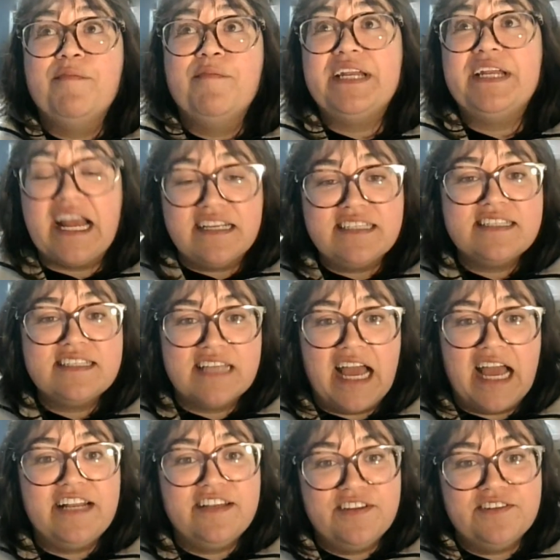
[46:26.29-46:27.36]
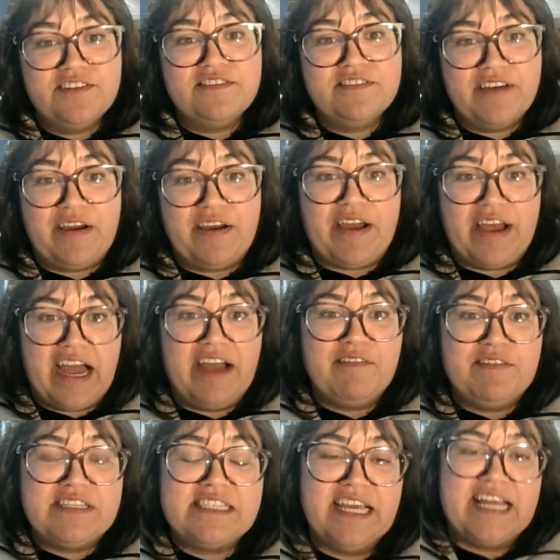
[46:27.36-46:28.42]
it has, I
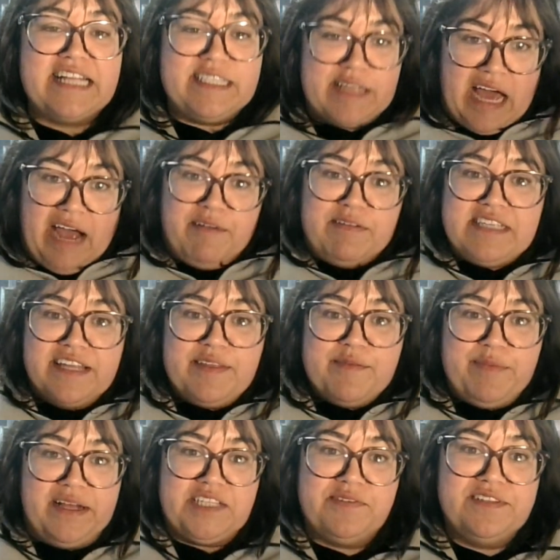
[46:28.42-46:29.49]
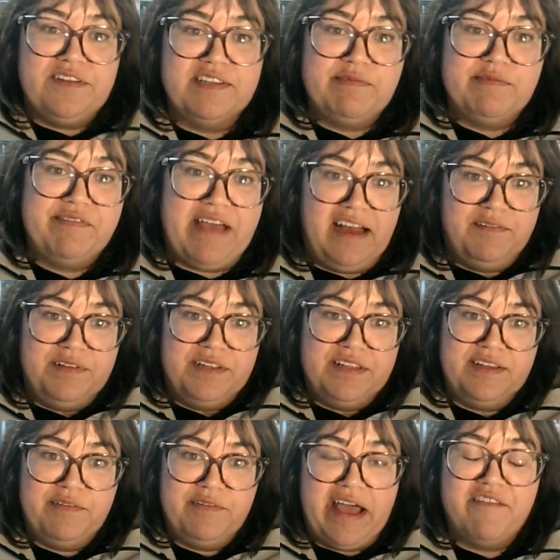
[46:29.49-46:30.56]
would say the best results we've had with
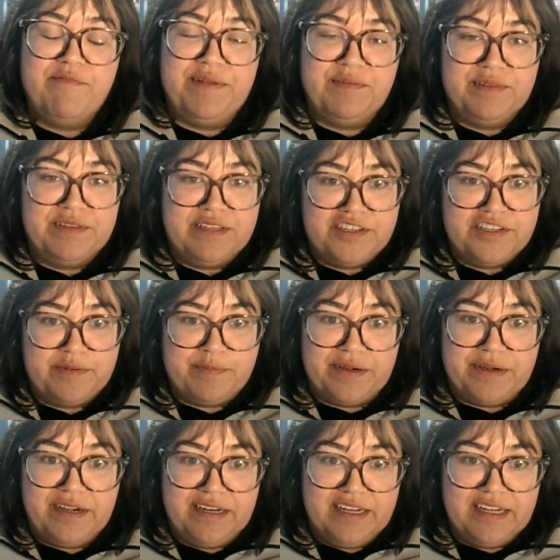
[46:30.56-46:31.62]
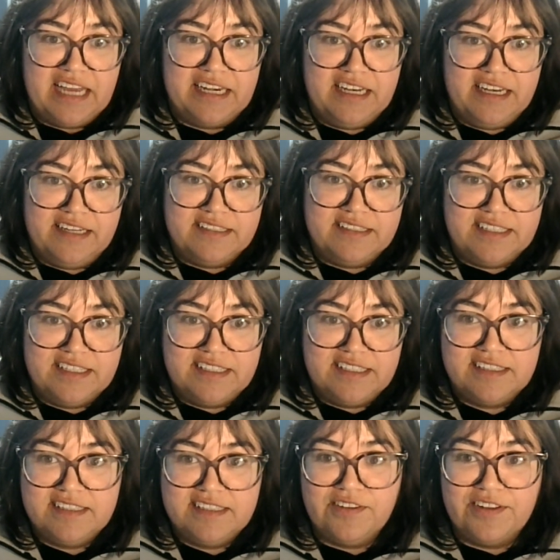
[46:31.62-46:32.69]
it have been with the Shepherdea
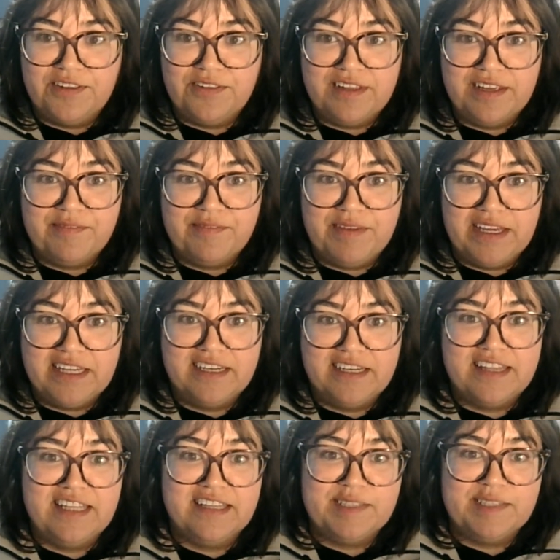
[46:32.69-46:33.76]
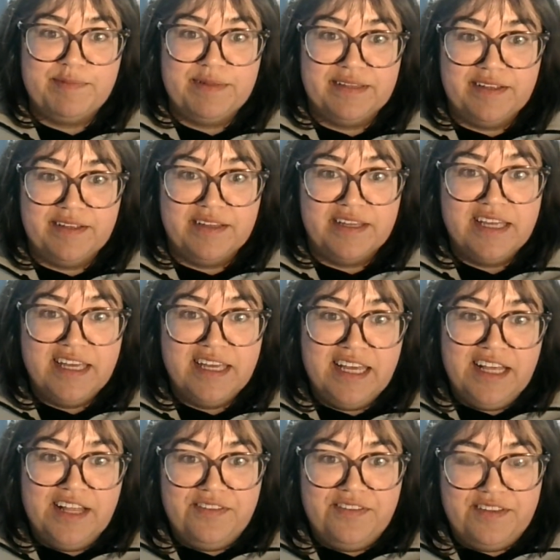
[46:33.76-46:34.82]
canadensis. Don't you think, Megan? I think that's been the
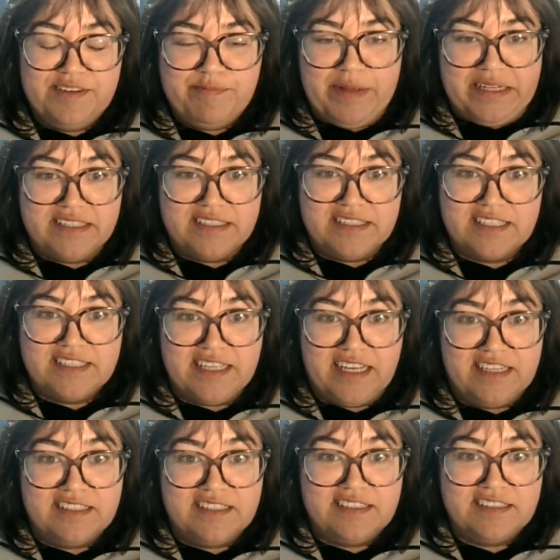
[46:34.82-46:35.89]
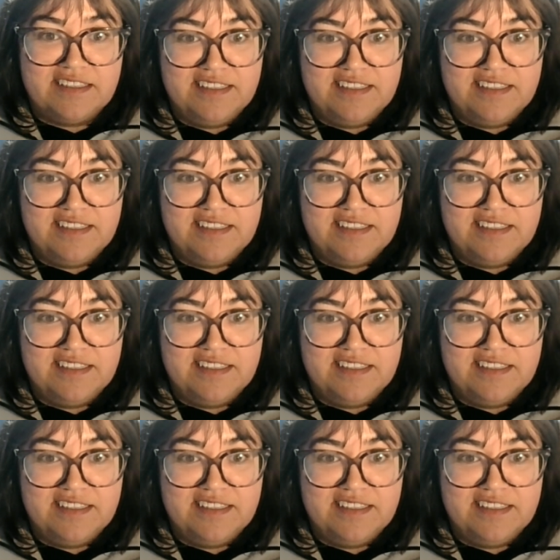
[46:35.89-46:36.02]
best success.